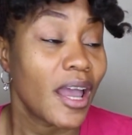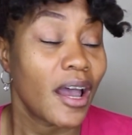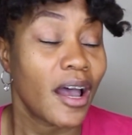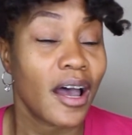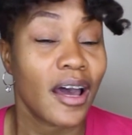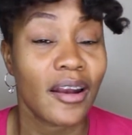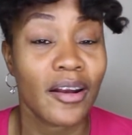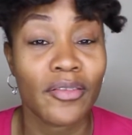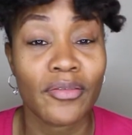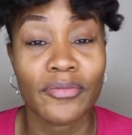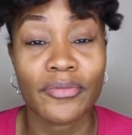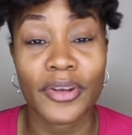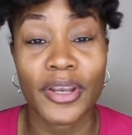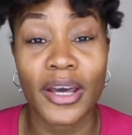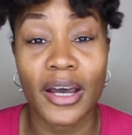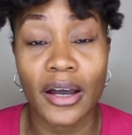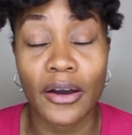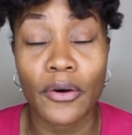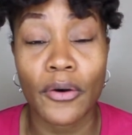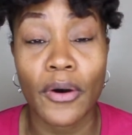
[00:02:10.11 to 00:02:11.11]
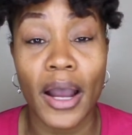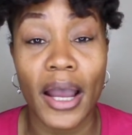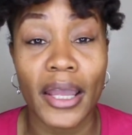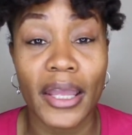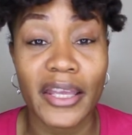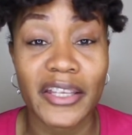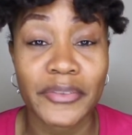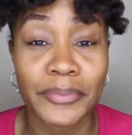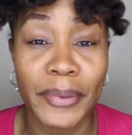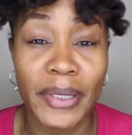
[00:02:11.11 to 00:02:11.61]
I don't know. I
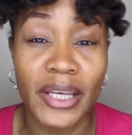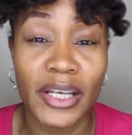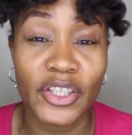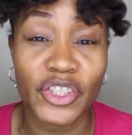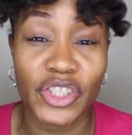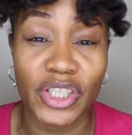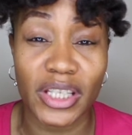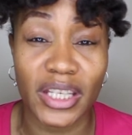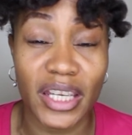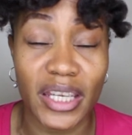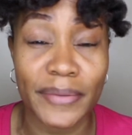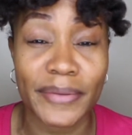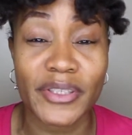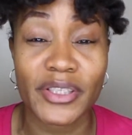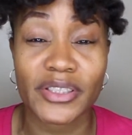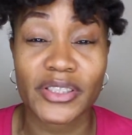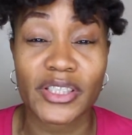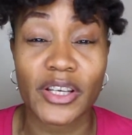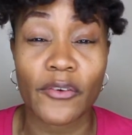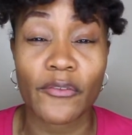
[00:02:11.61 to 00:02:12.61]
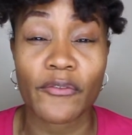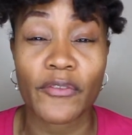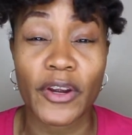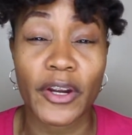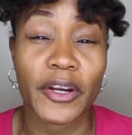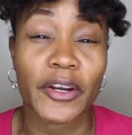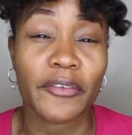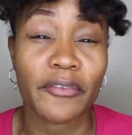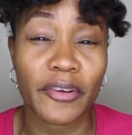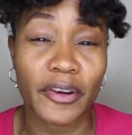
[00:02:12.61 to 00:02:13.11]
guess because she keeps herself
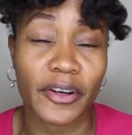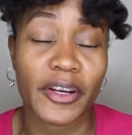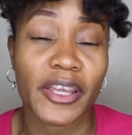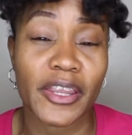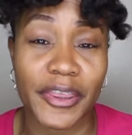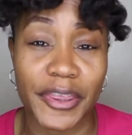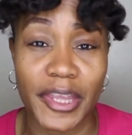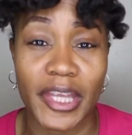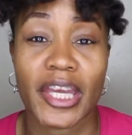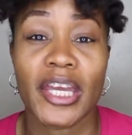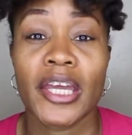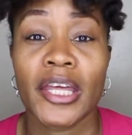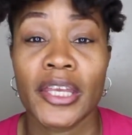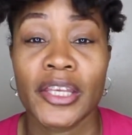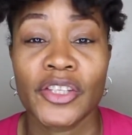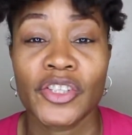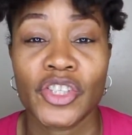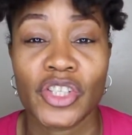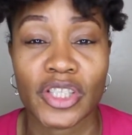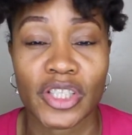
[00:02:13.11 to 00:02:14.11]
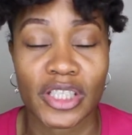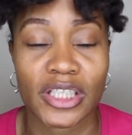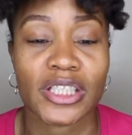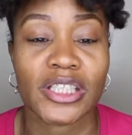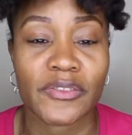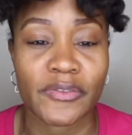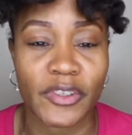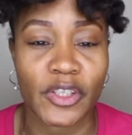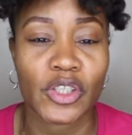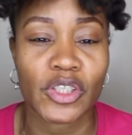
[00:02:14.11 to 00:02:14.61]
very, very thin, she
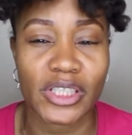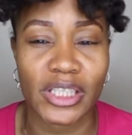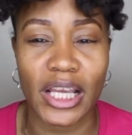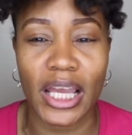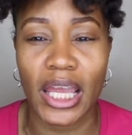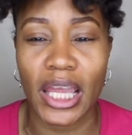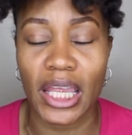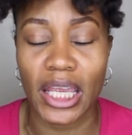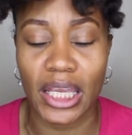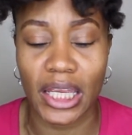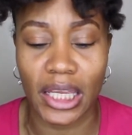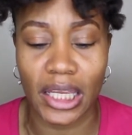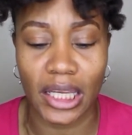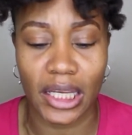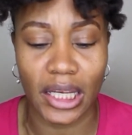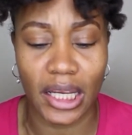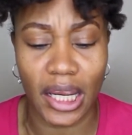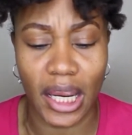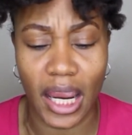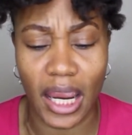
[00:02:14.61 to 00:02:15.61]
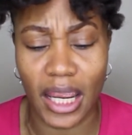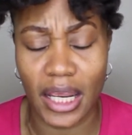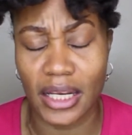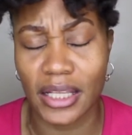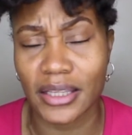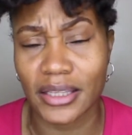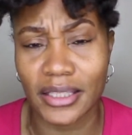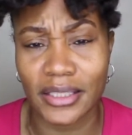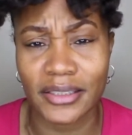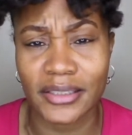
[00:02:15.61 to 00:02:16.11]
just feels like
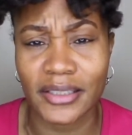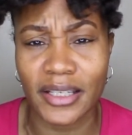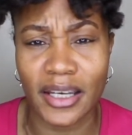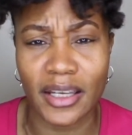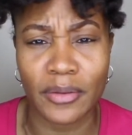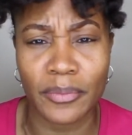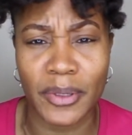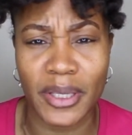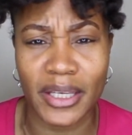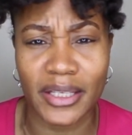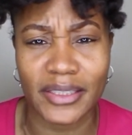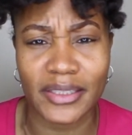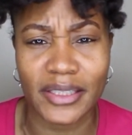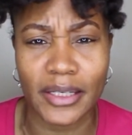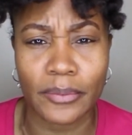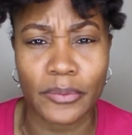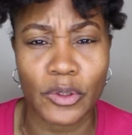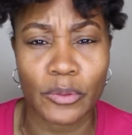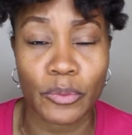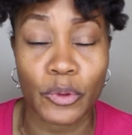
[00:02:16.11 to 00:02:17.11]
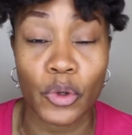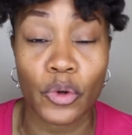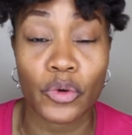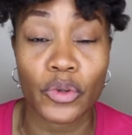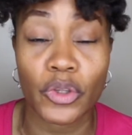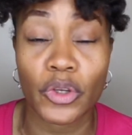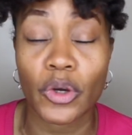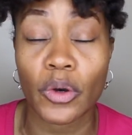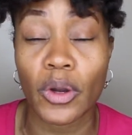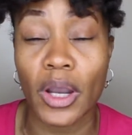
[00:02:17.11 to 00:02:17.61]
anything's gonna be acceptable,
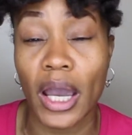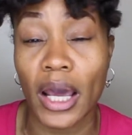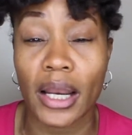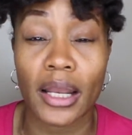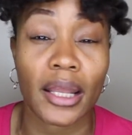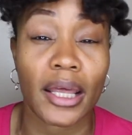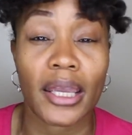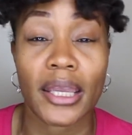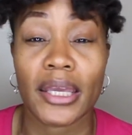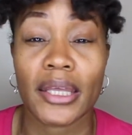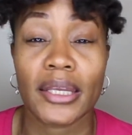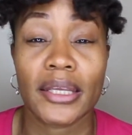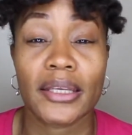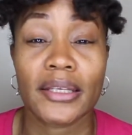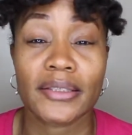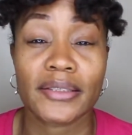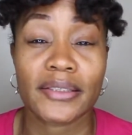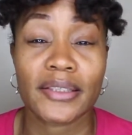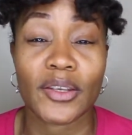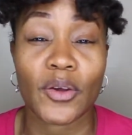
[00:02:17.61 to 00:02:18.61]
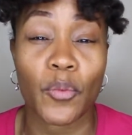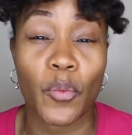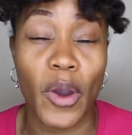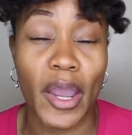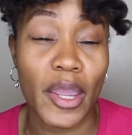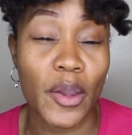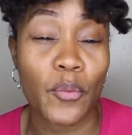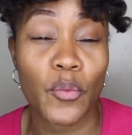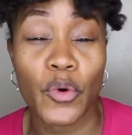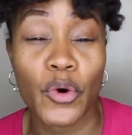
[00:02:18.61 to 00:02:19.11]
you know, kind of like it is in the
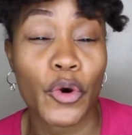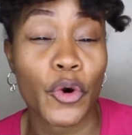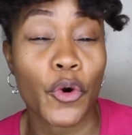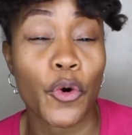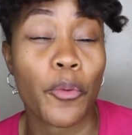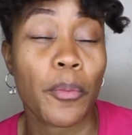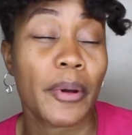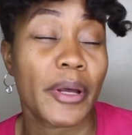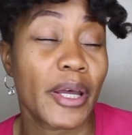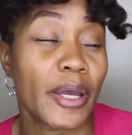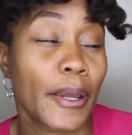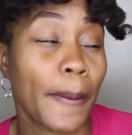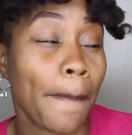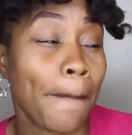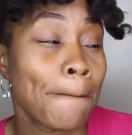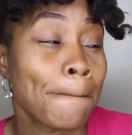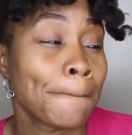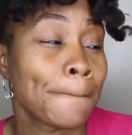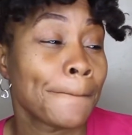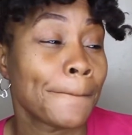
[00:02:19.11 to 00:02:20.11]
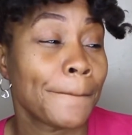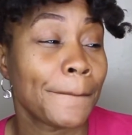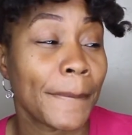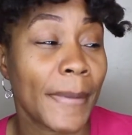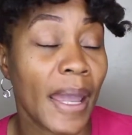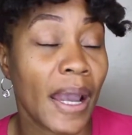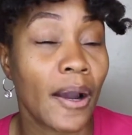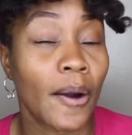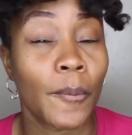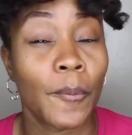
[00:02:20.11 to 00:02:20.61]
white world. But
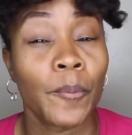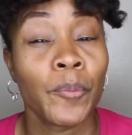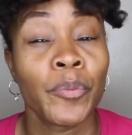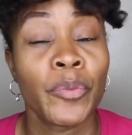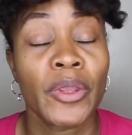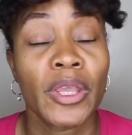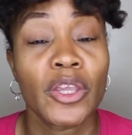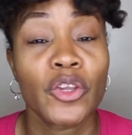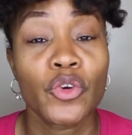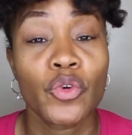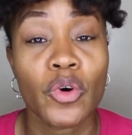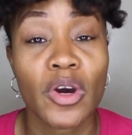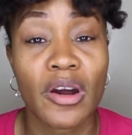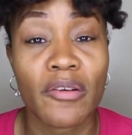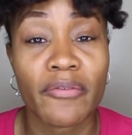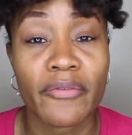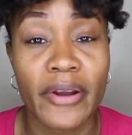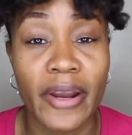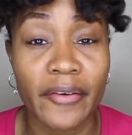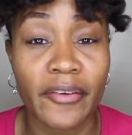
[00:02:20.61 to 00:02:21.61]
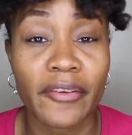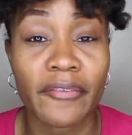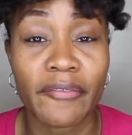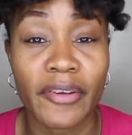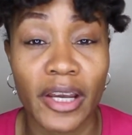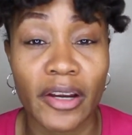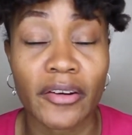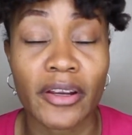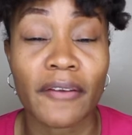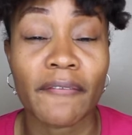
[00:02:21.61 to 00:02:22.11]
no, you are very,
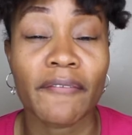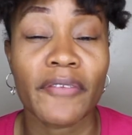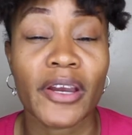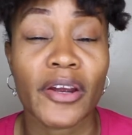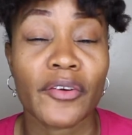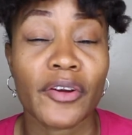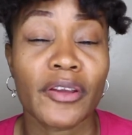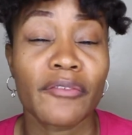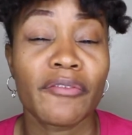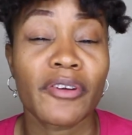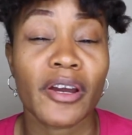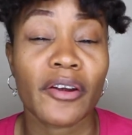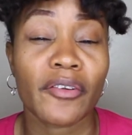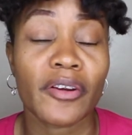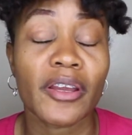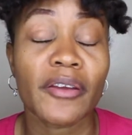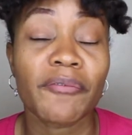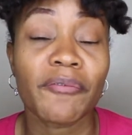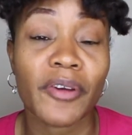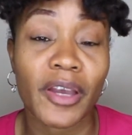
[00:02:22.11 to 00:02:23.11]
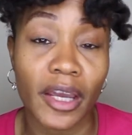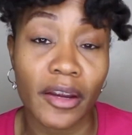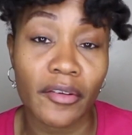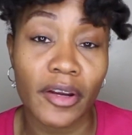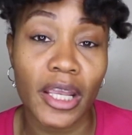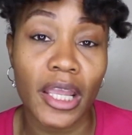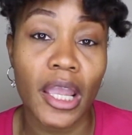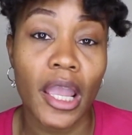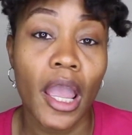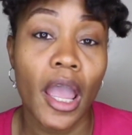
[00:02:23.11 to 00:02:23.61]
very, very, very,
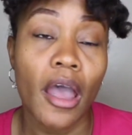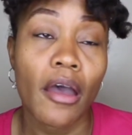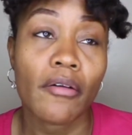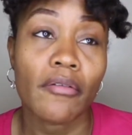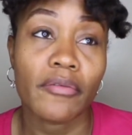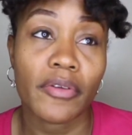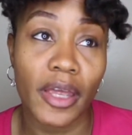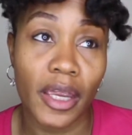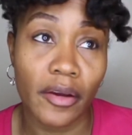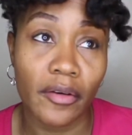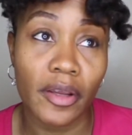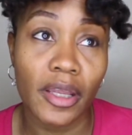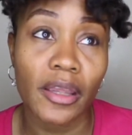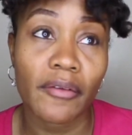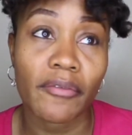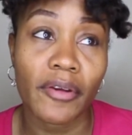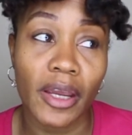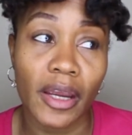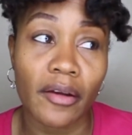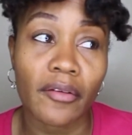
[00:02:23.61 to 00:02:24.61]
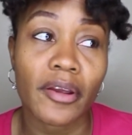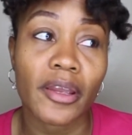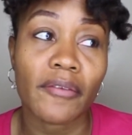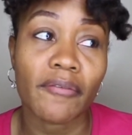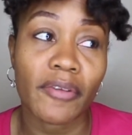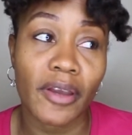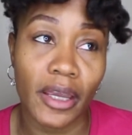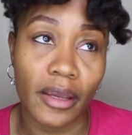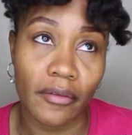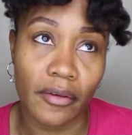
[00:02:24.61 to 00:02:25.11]
very, very, very,
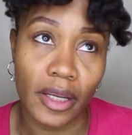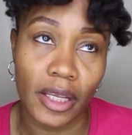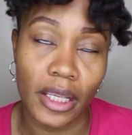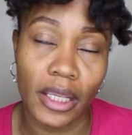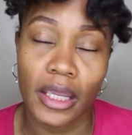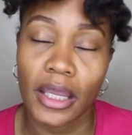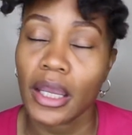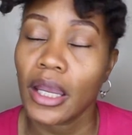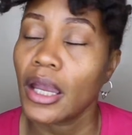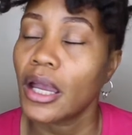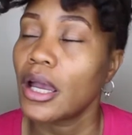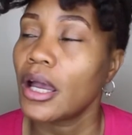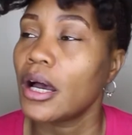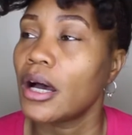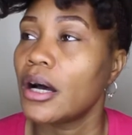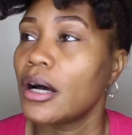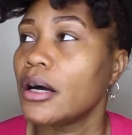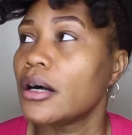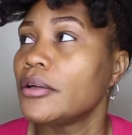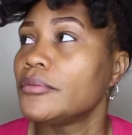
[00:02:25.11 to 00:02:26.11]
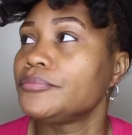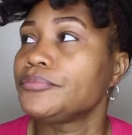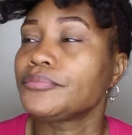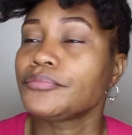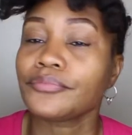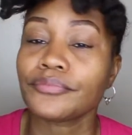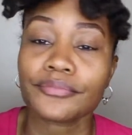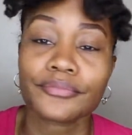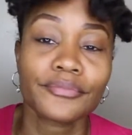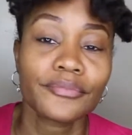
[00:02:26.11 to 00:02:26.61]
very,
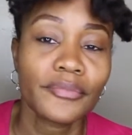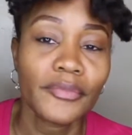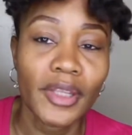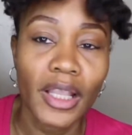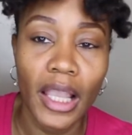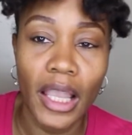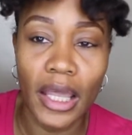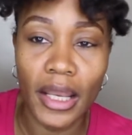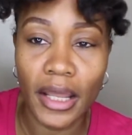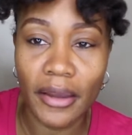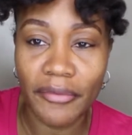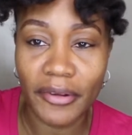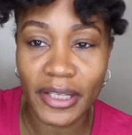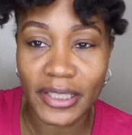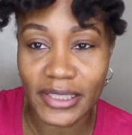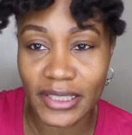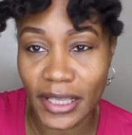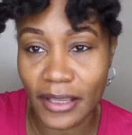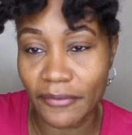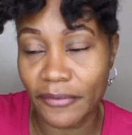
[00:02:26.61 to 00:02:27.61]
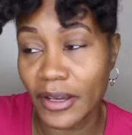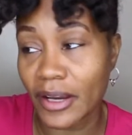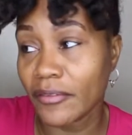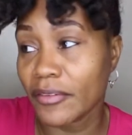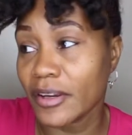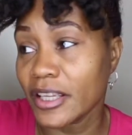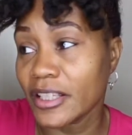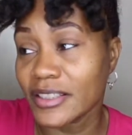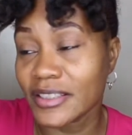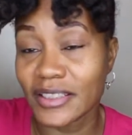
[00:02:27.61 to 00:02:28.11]
and if I say
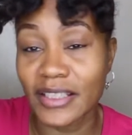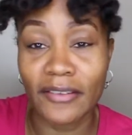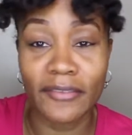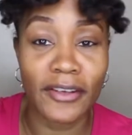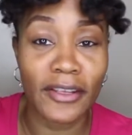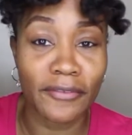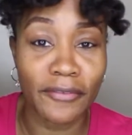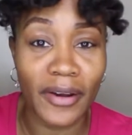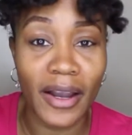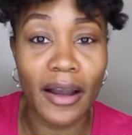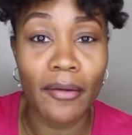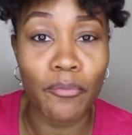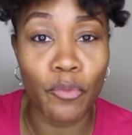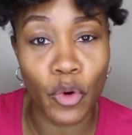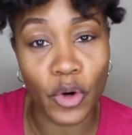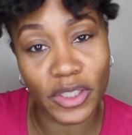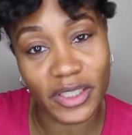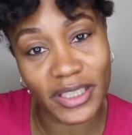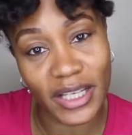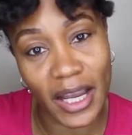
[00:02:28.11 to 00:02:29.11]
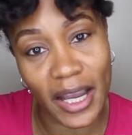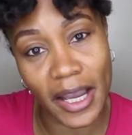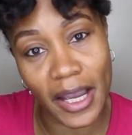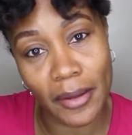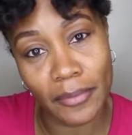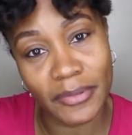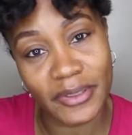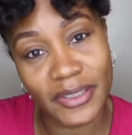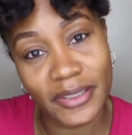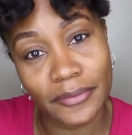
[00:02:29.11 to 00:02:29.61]
very 75 more
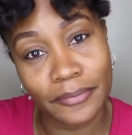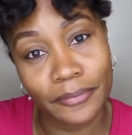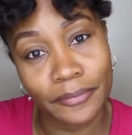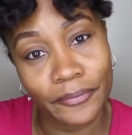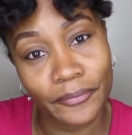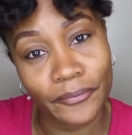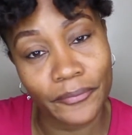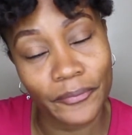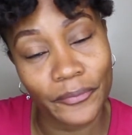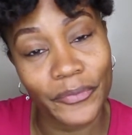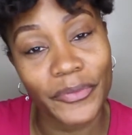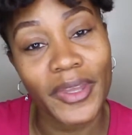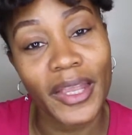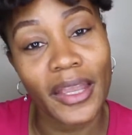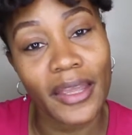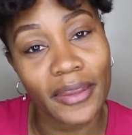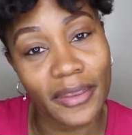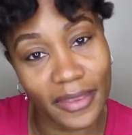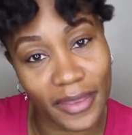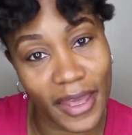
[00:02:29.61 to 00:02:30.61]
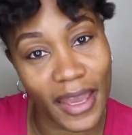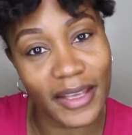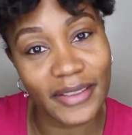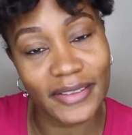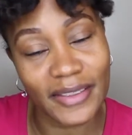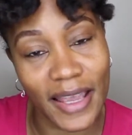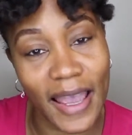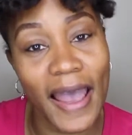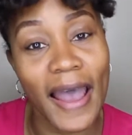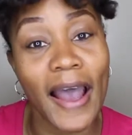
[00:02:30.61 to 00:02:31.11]
times,
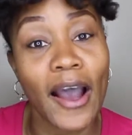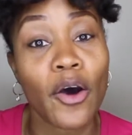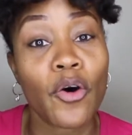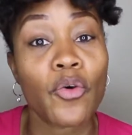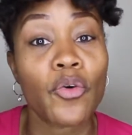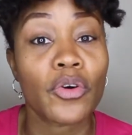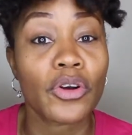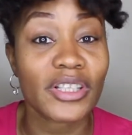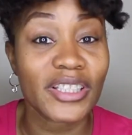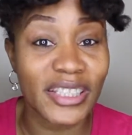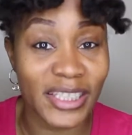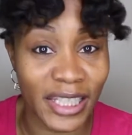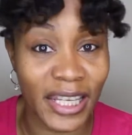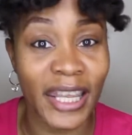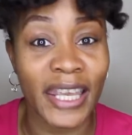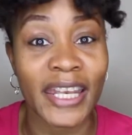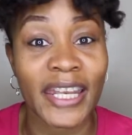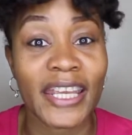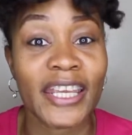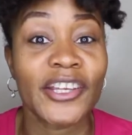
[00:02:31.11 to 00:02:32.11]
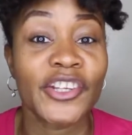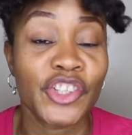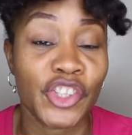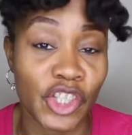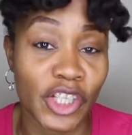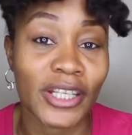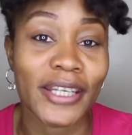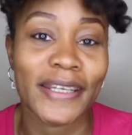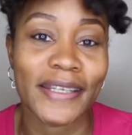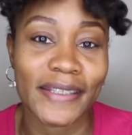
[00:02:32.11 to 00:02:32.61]
that's how skinny
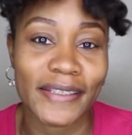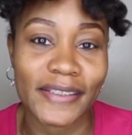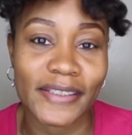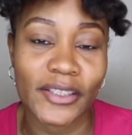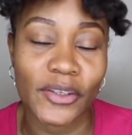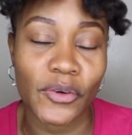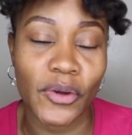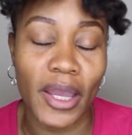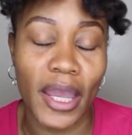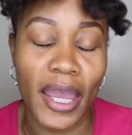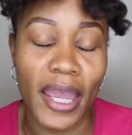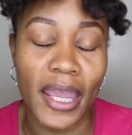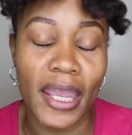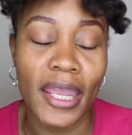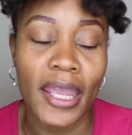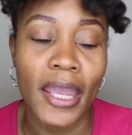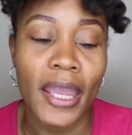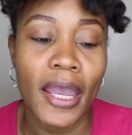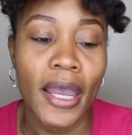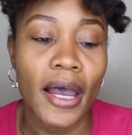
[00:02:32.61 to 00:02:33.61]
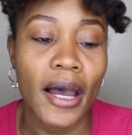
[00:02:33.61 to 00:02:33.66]
she is, okay?